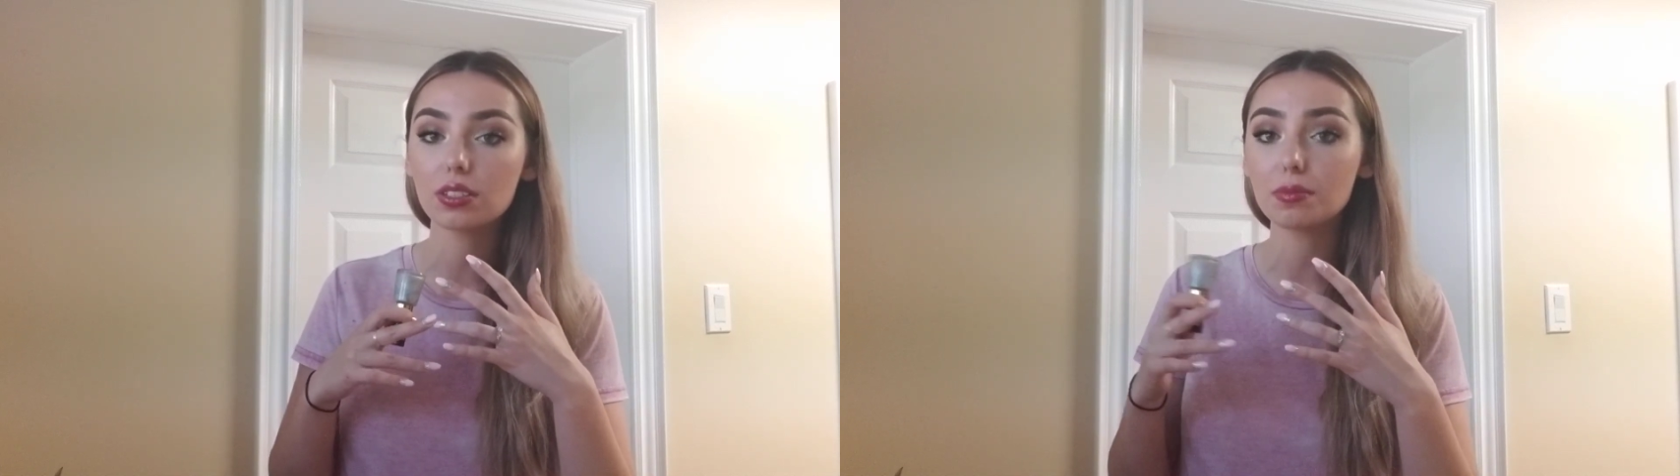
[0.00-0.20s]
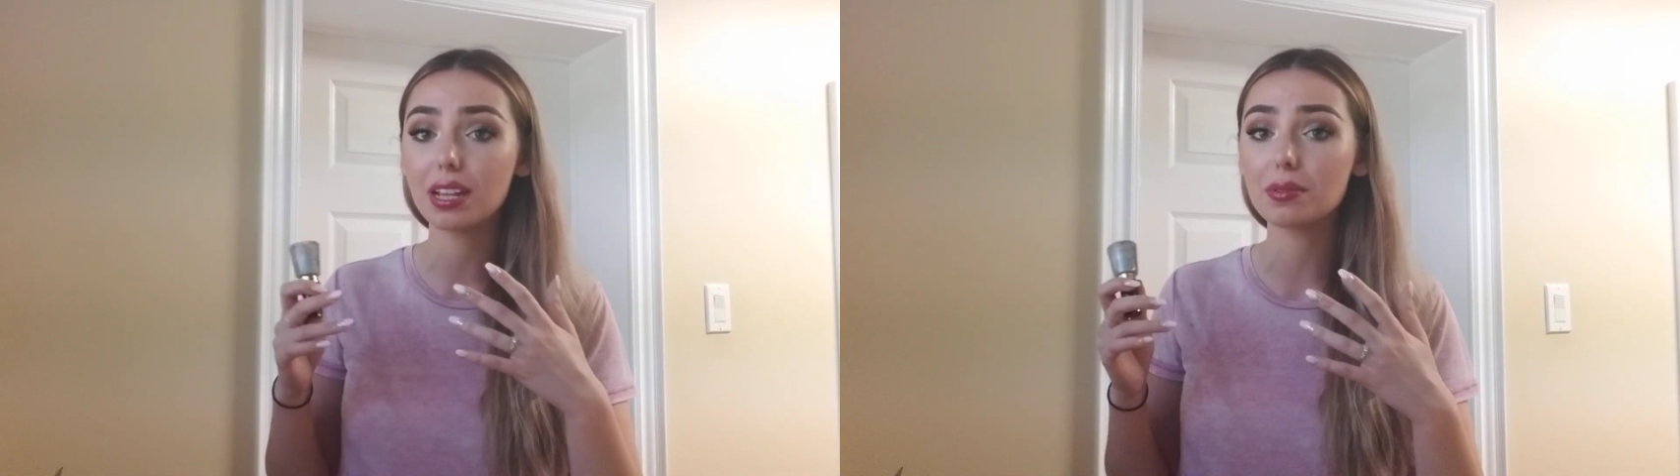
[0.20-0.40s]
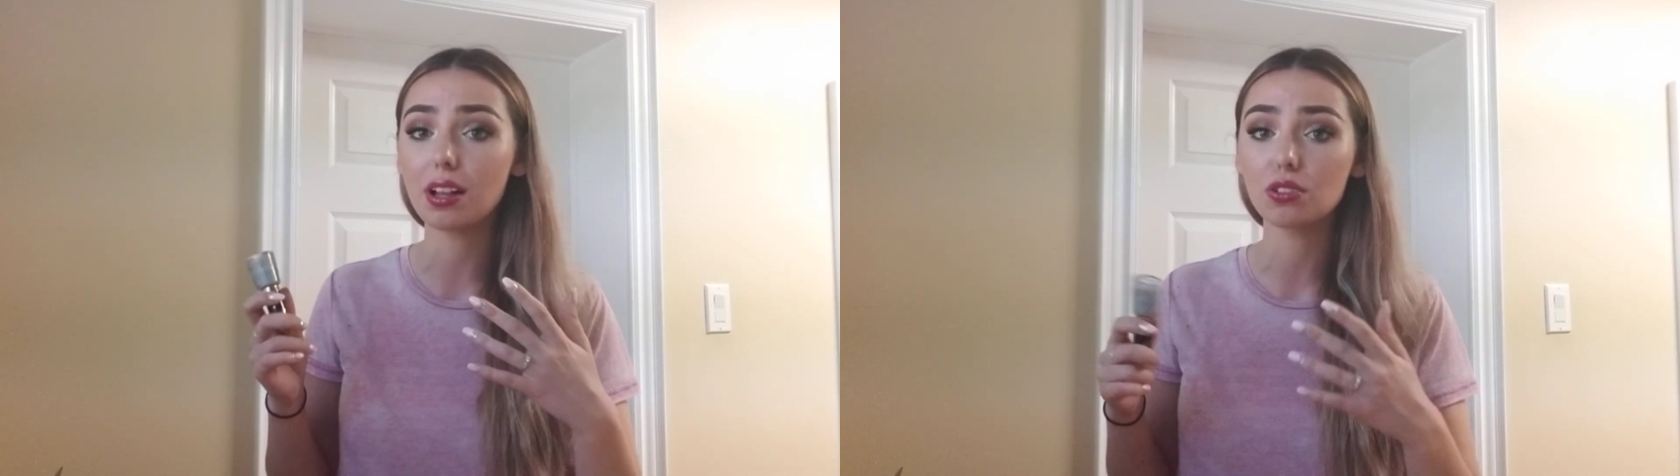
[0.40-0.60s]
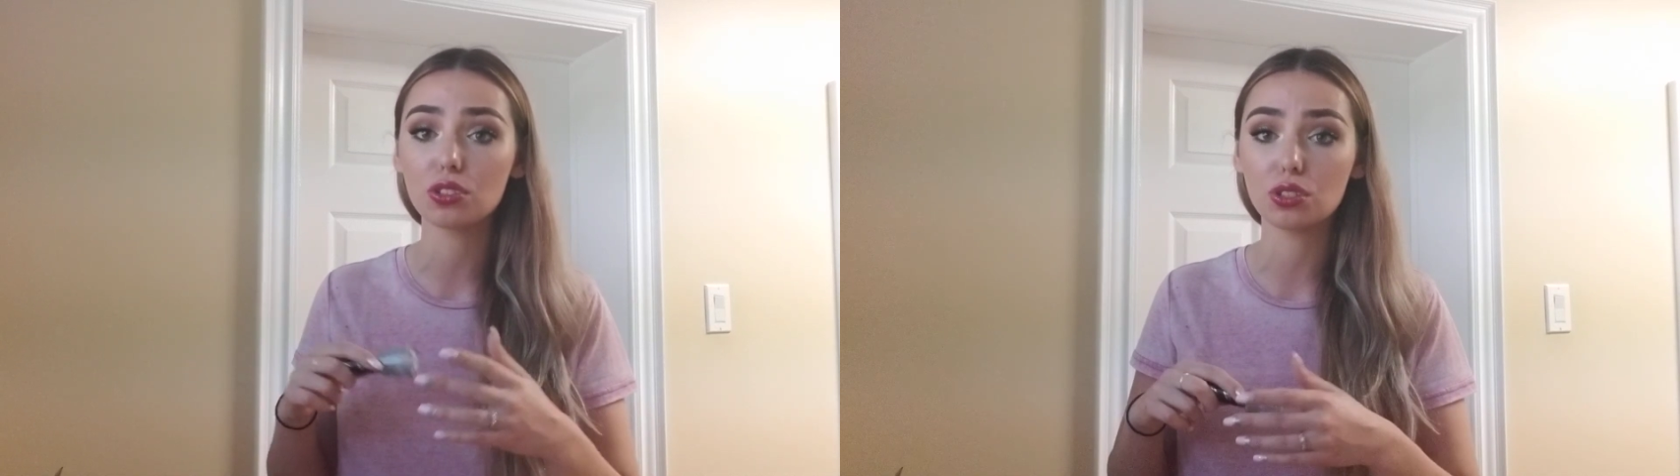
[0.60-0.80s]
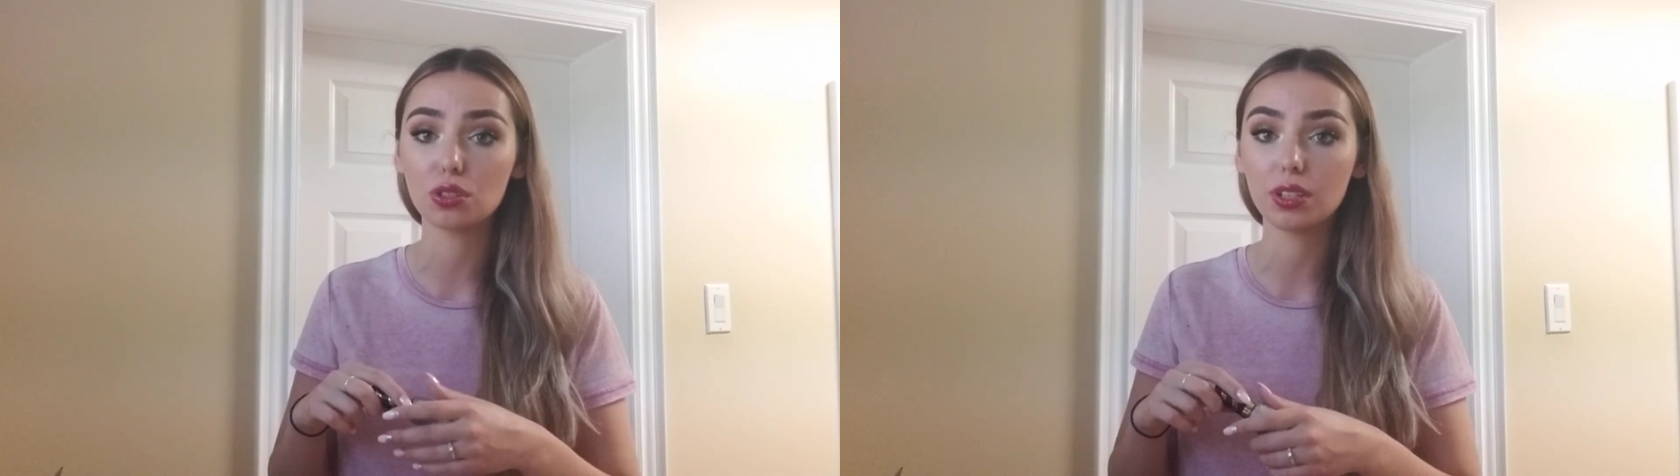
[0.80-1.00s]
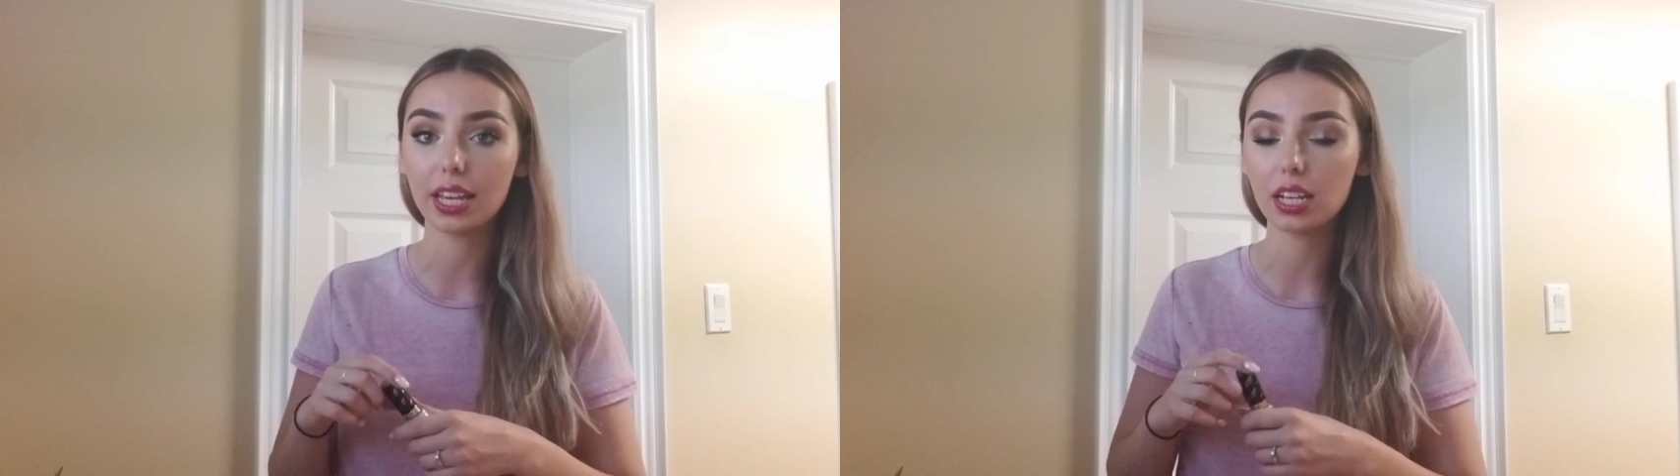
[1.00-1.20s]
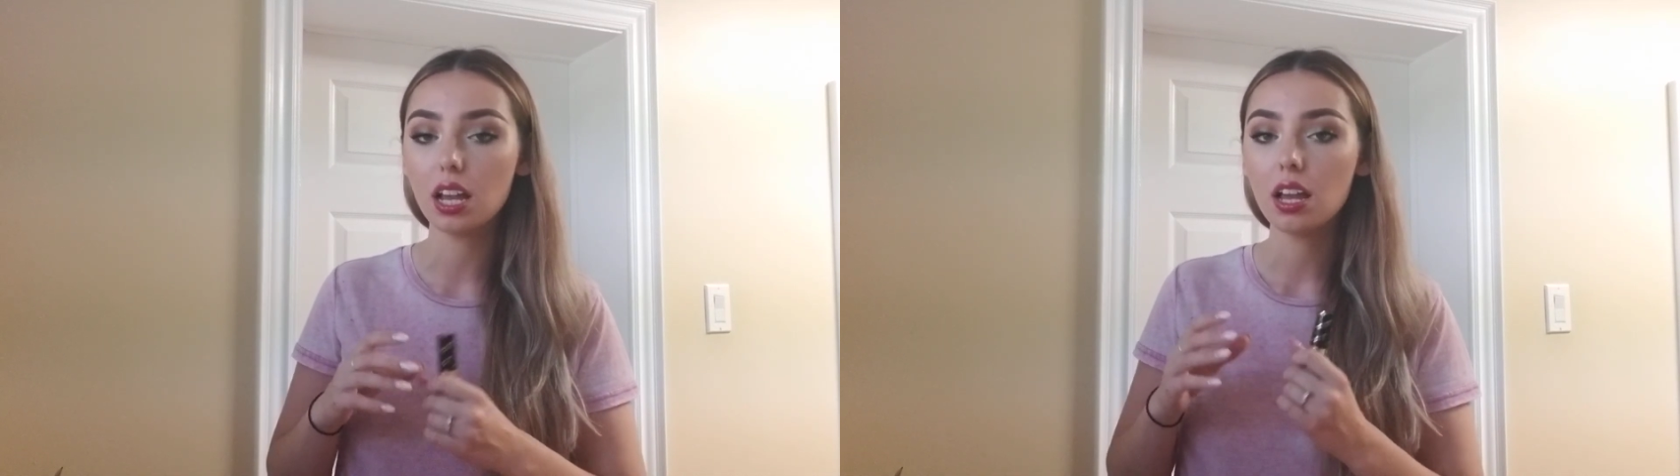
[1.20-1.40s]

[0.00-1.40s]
sometimes I'll just do like